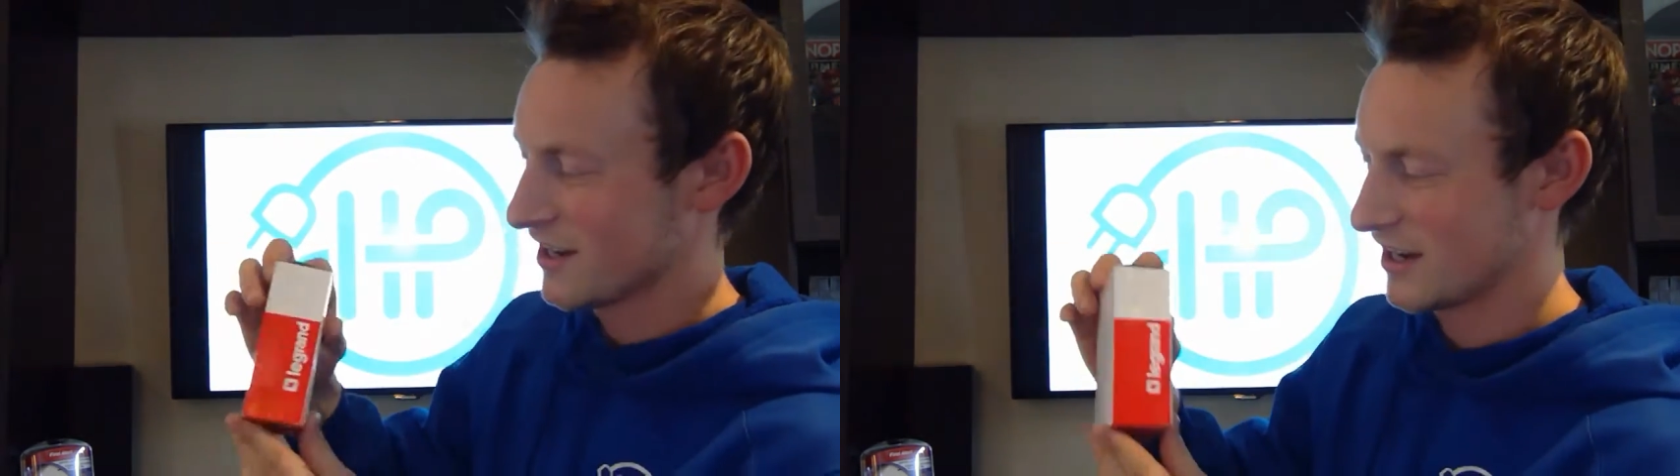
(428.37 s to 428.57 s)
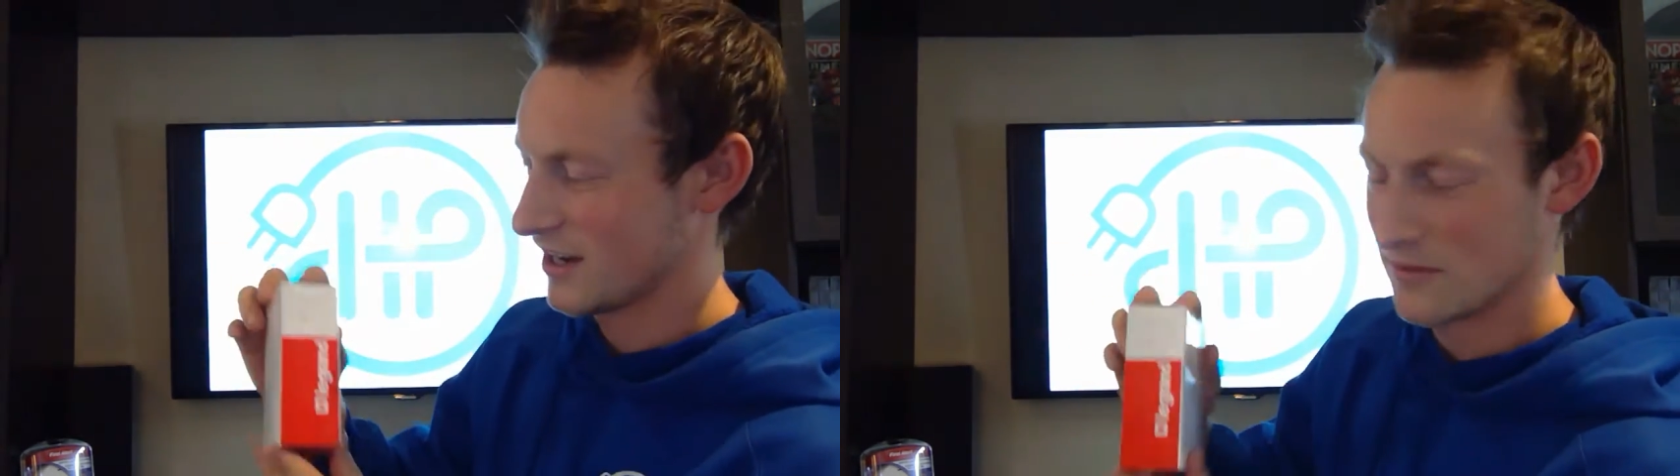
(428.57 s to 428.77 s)

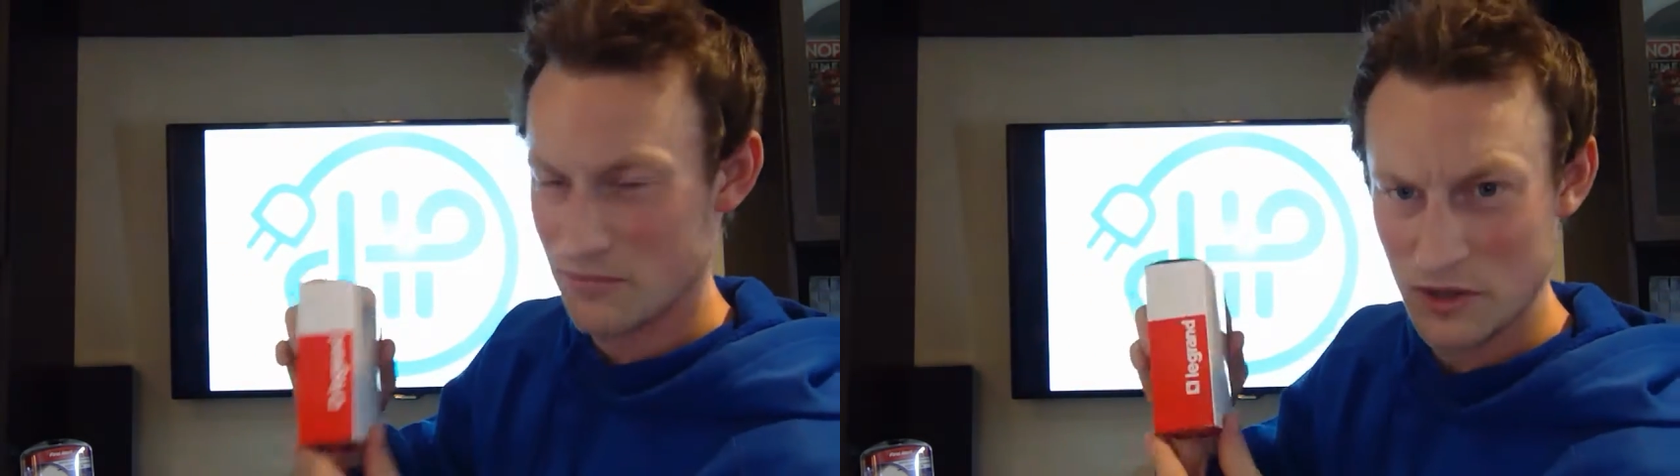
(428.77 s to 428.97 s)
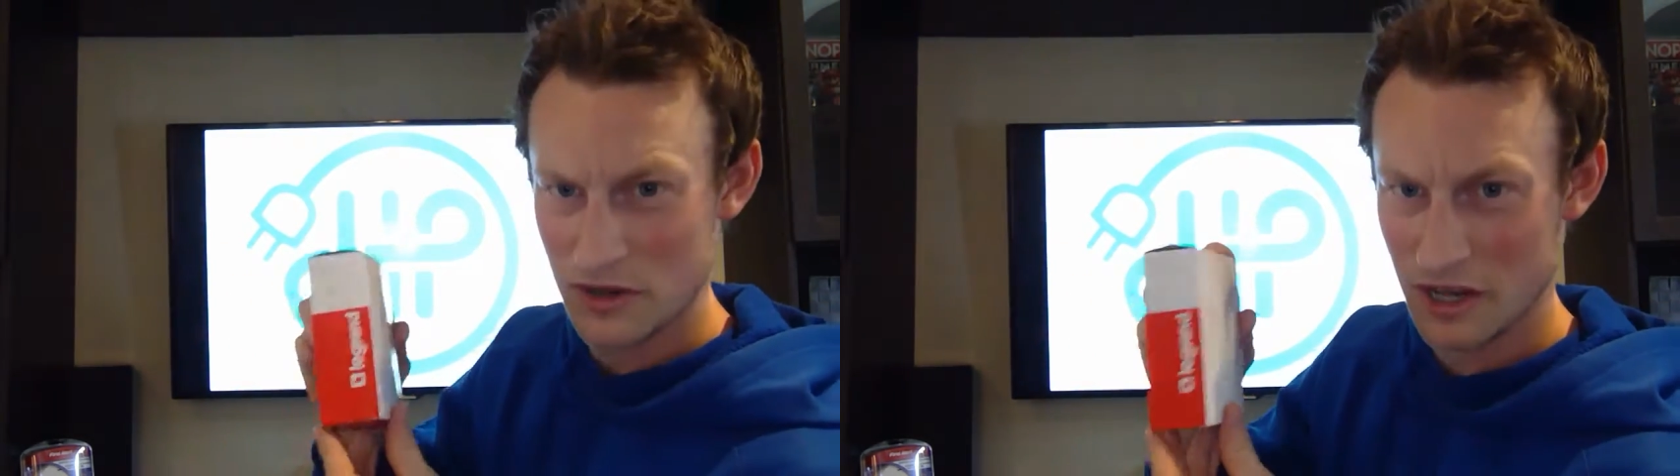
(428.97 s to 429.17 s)

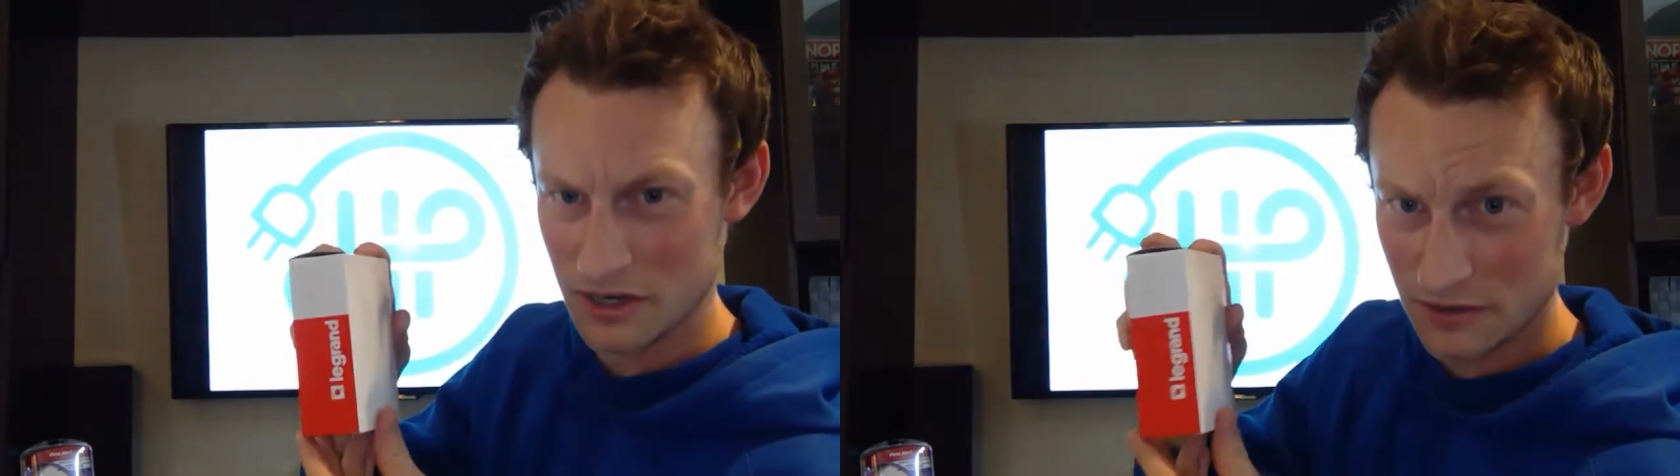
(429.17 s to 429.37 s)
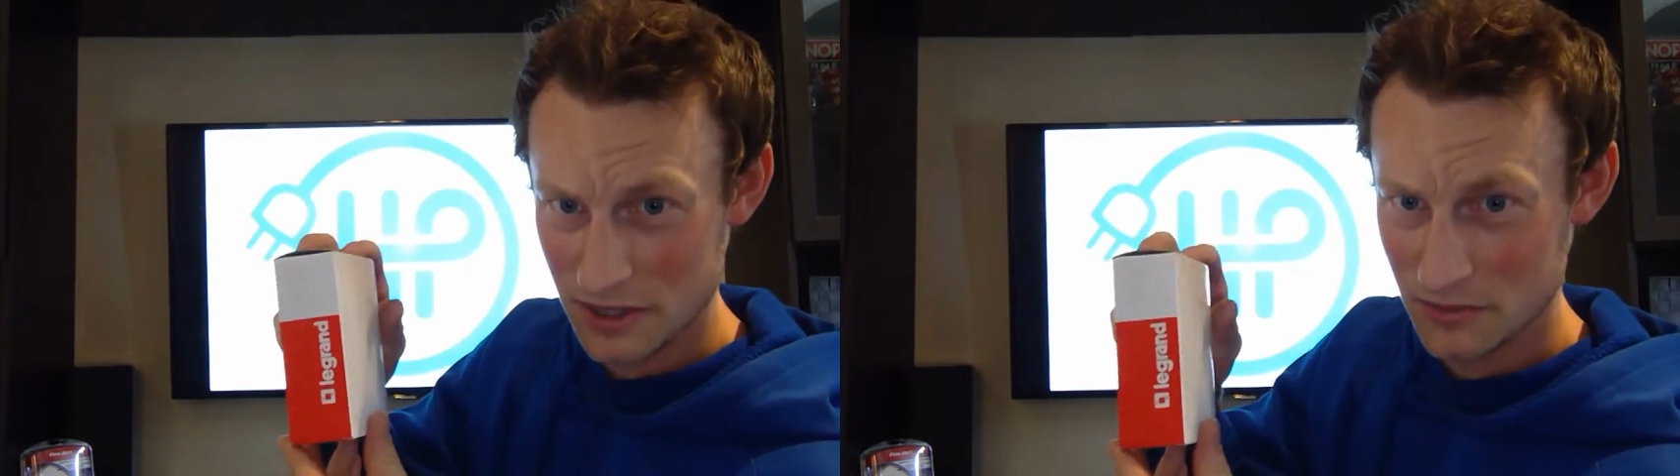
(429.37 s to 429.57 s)
You got a
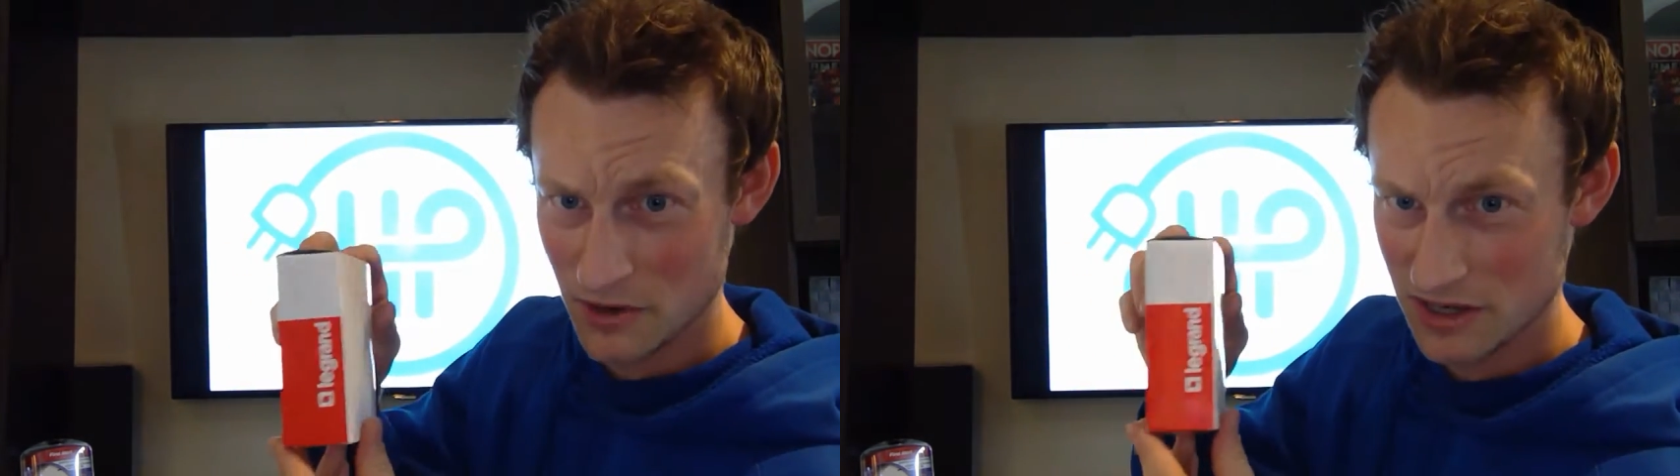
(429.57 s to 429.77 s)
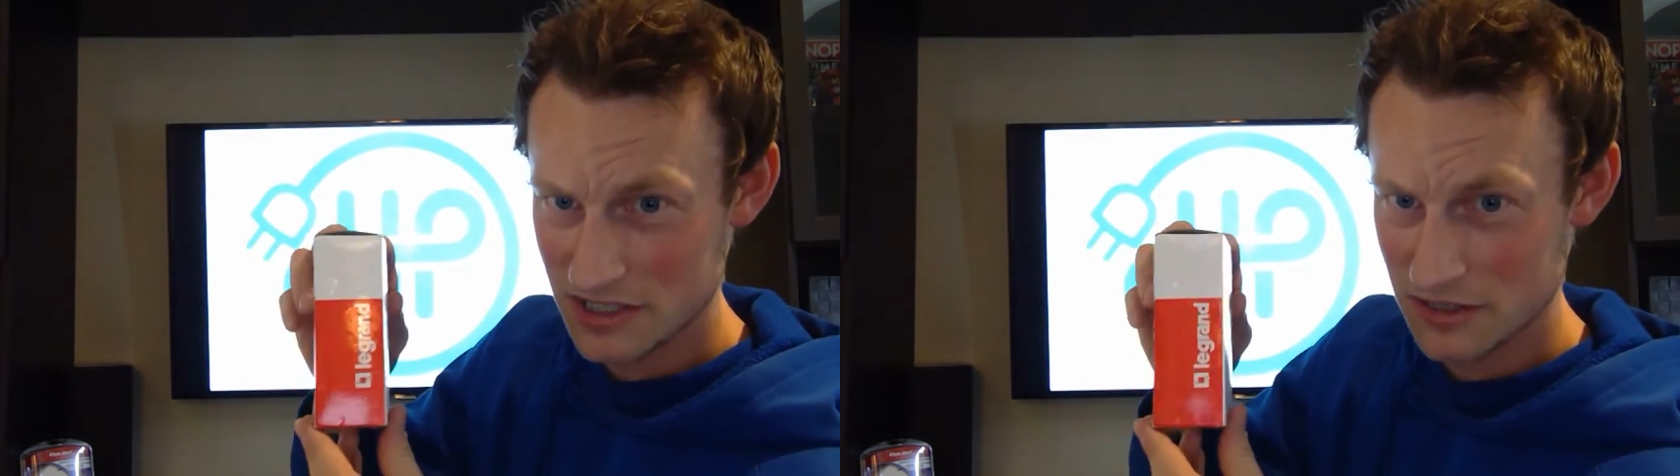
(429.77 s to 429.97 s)
great
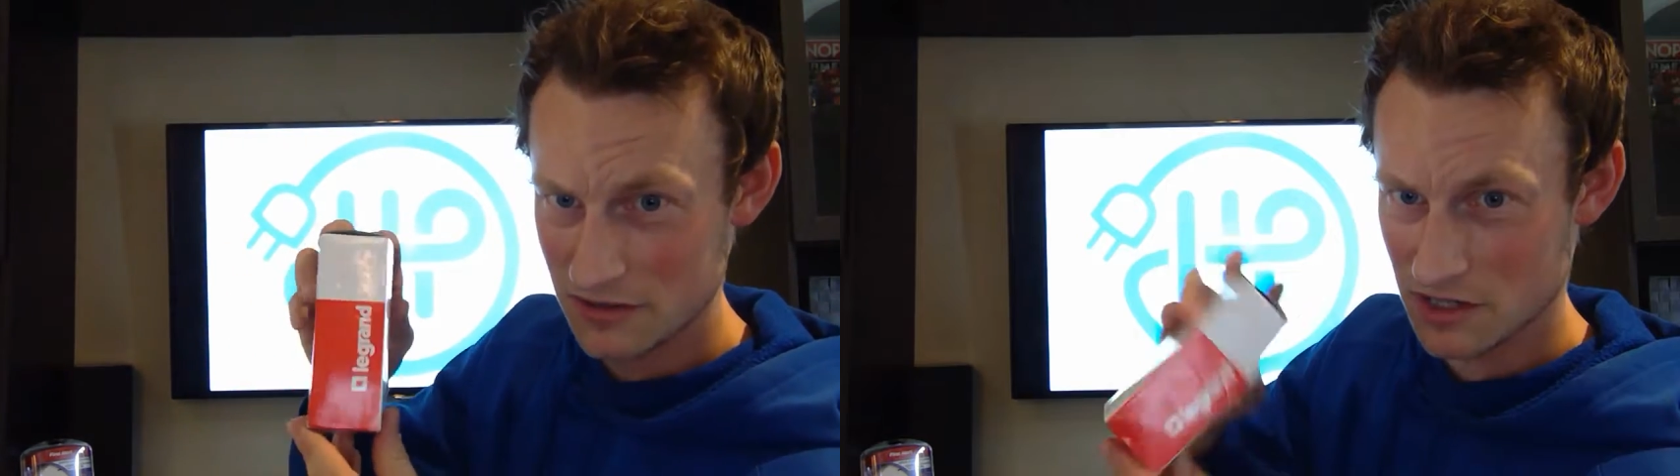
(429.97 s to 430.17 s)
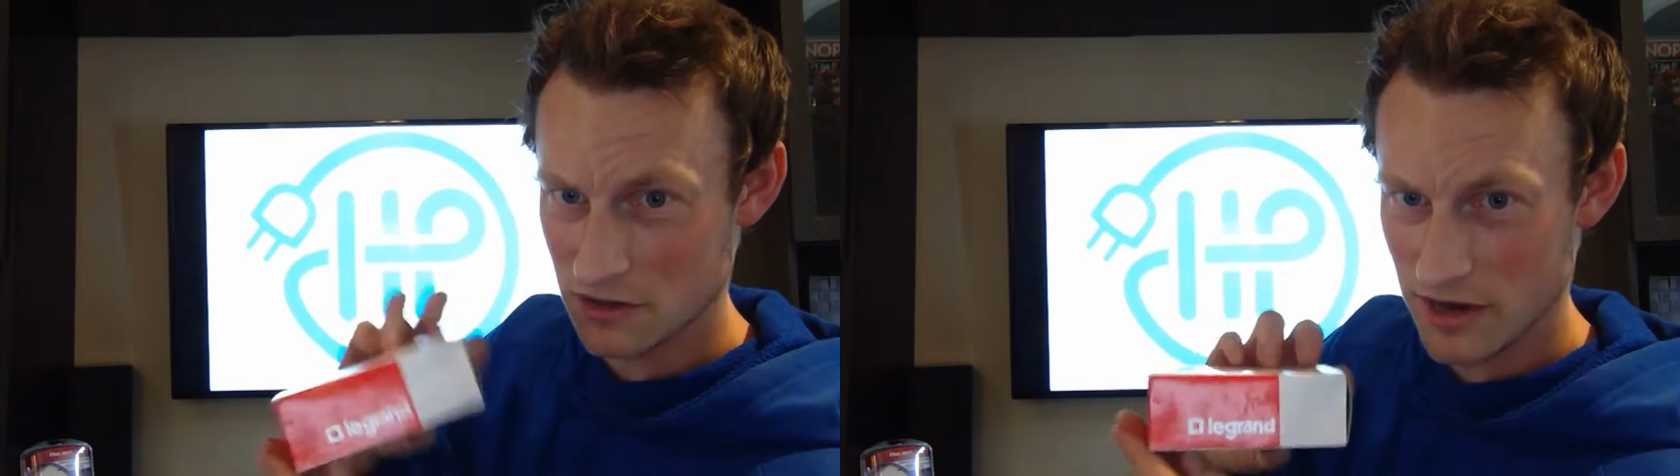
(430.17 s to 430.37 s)
product here
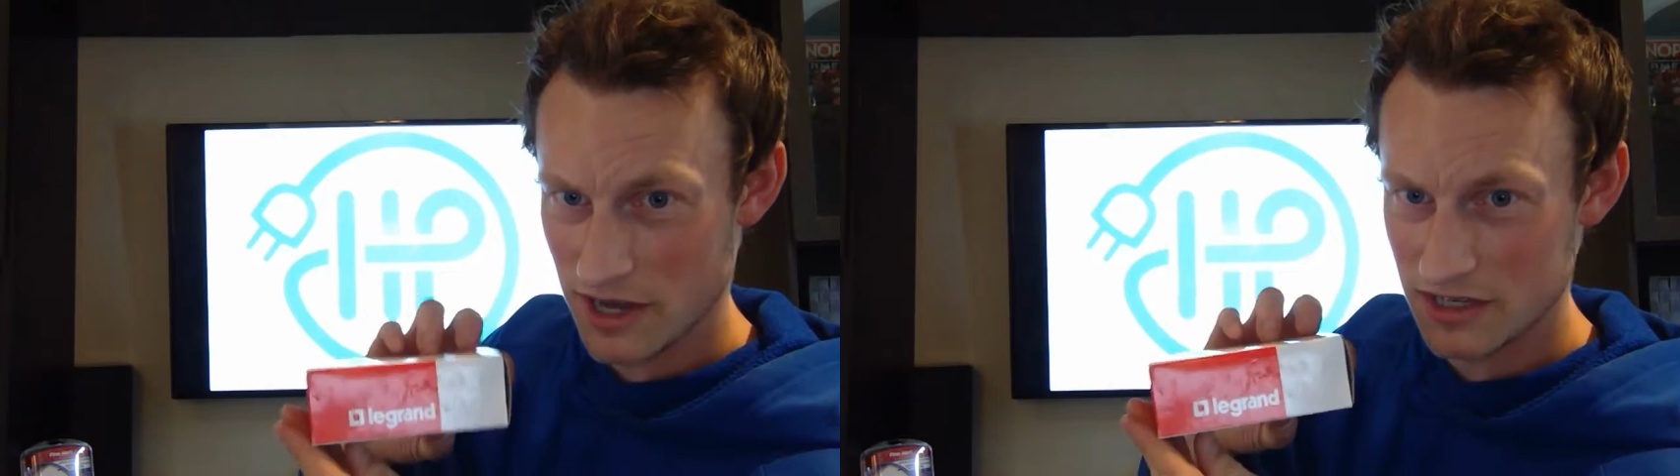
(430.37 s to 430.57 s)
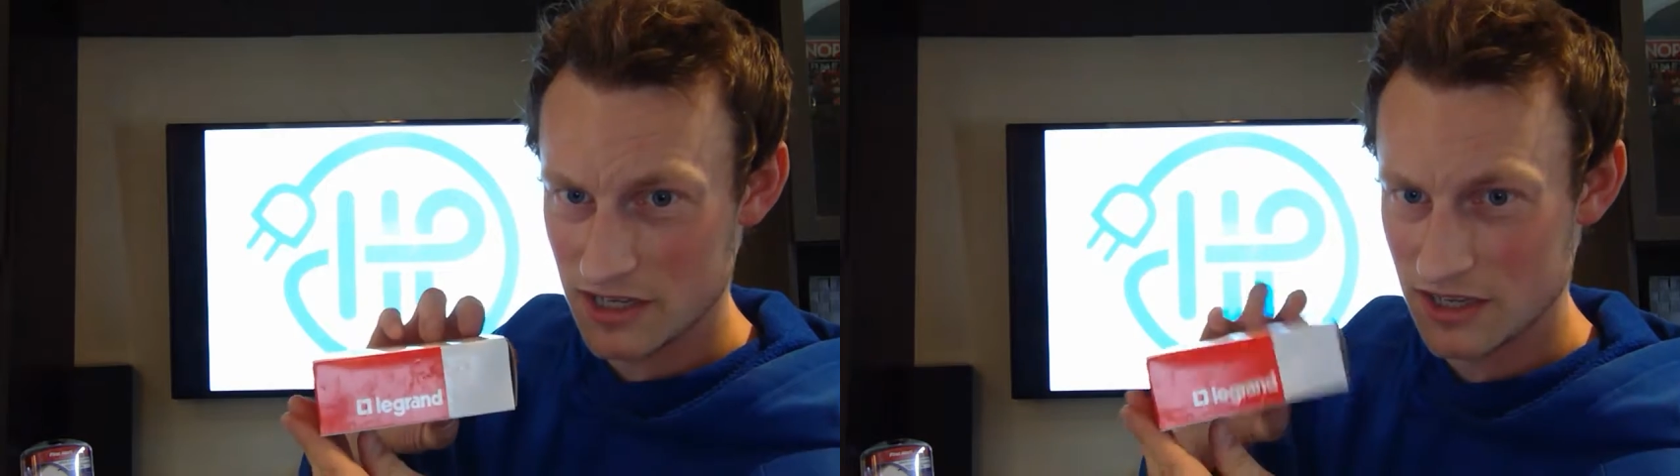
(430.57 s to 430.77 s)
at
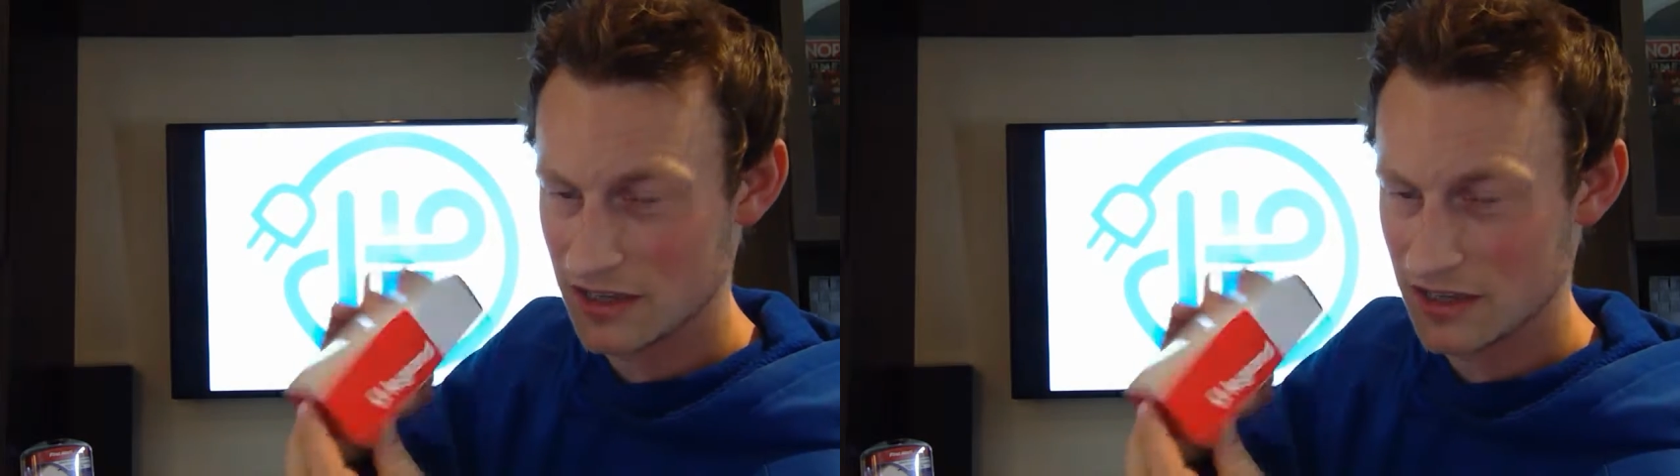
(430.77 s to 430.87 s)
Legrand.